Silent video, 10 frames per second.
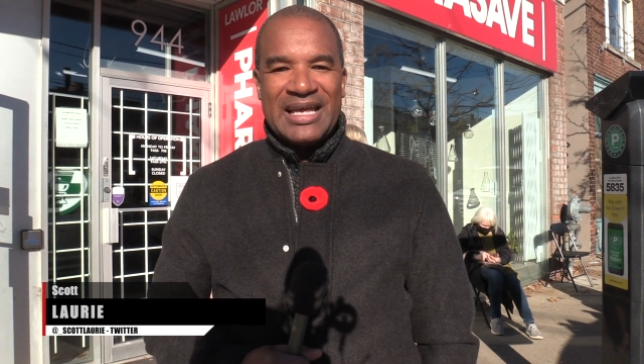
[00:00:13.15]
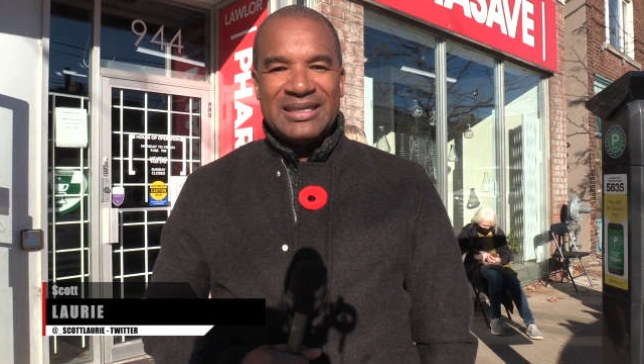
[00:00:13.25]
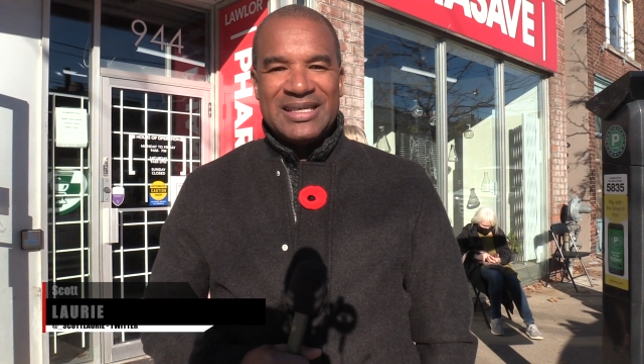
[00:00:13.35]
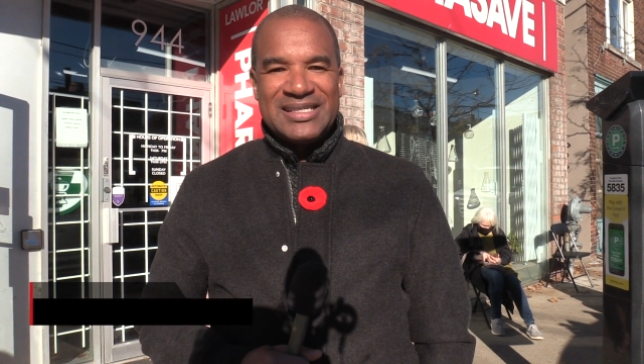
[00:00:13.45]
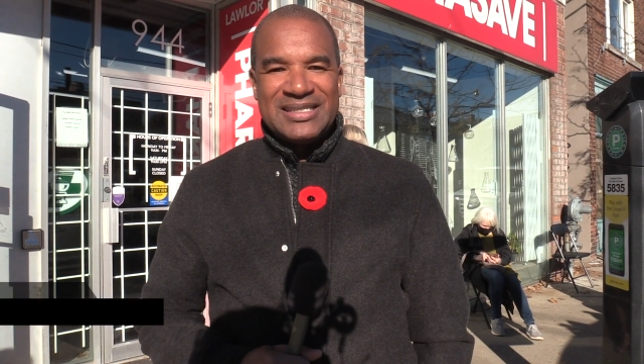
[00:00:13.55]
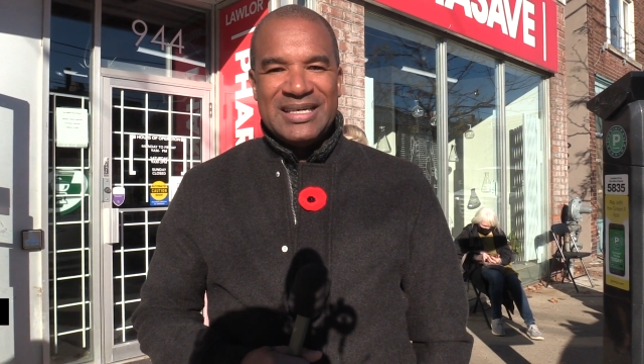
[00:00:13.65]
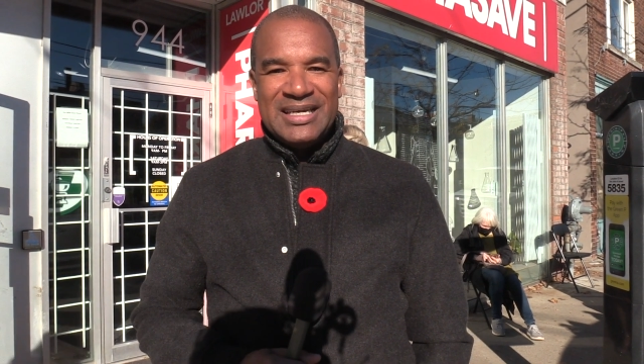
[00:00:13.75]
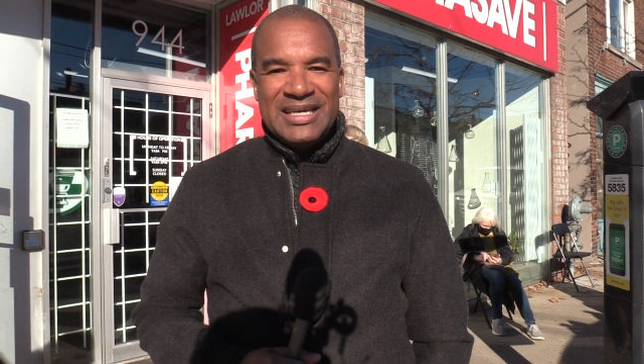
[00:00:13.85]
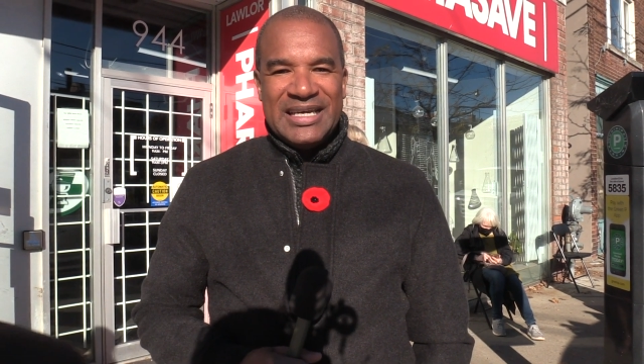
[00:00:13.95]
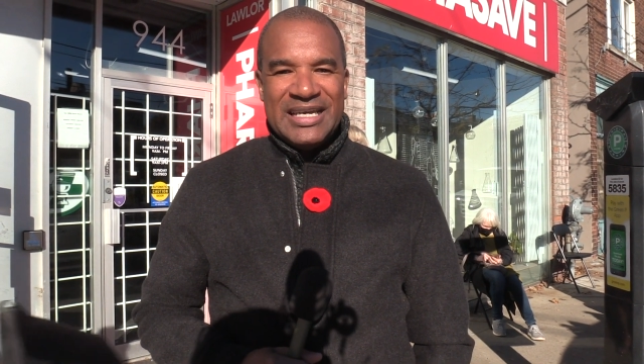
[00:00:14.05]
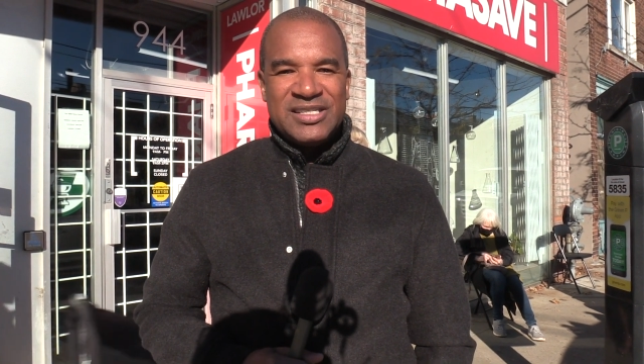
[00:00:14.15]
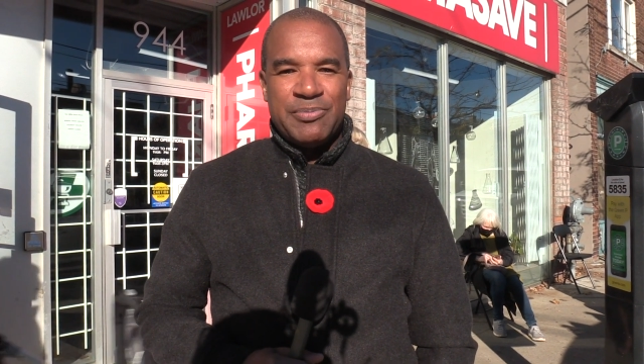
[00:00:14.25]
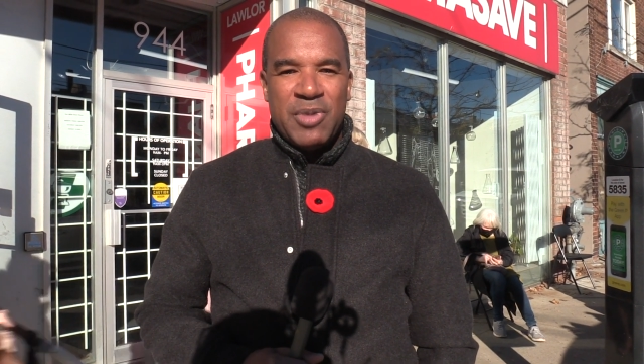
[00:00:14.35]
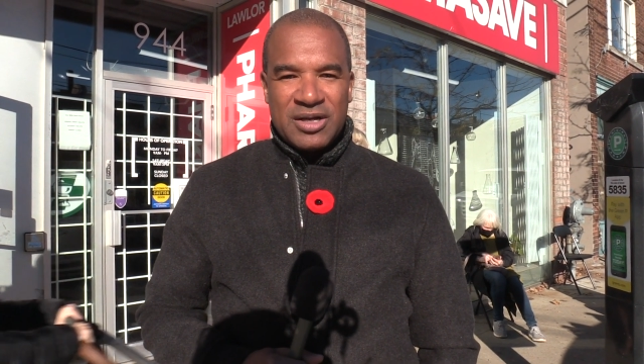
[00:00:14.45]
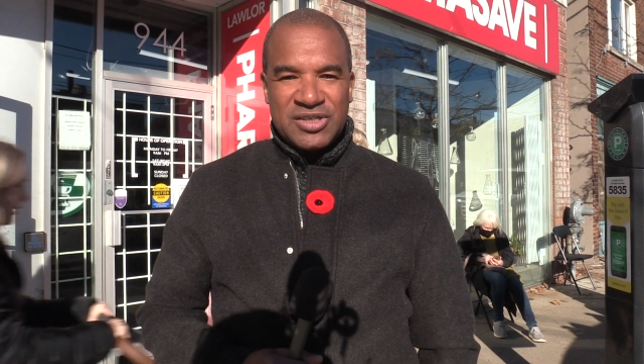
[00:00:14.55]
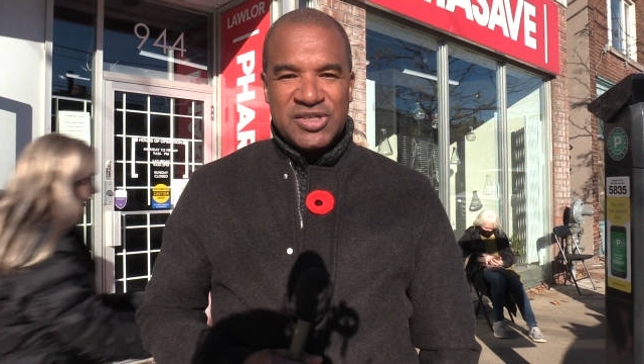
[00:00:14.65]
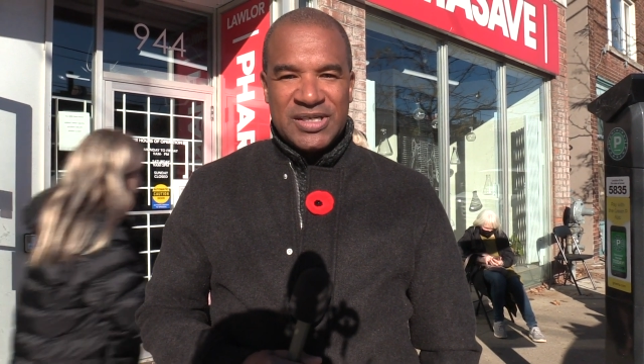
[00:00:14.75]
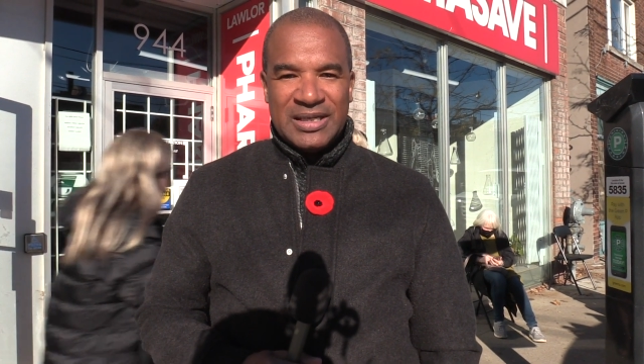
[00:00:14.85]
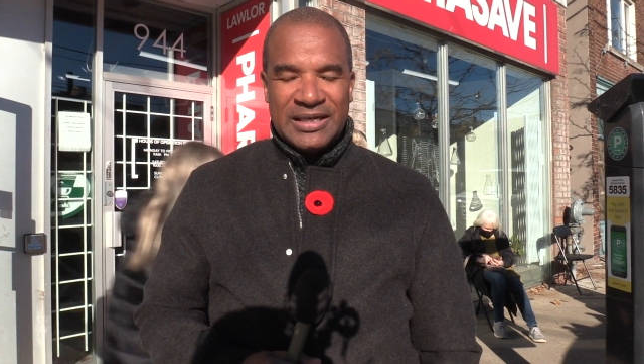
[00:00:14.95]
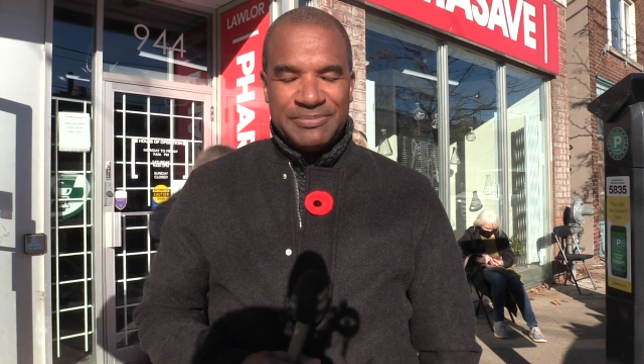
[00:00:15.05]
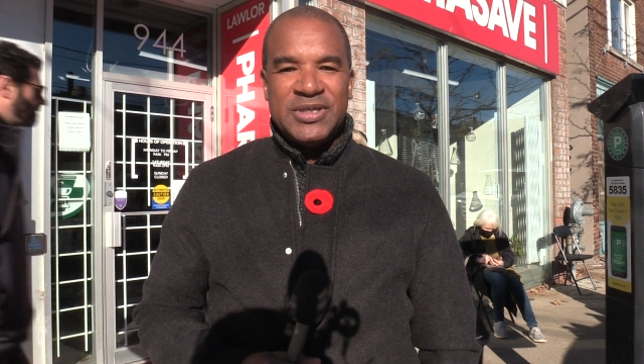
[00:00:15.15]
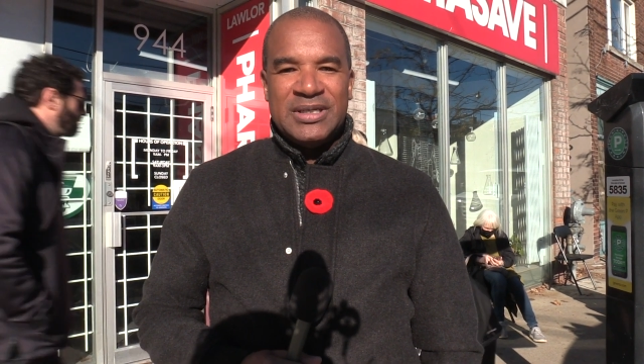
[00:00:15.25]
that list is amoxicillin.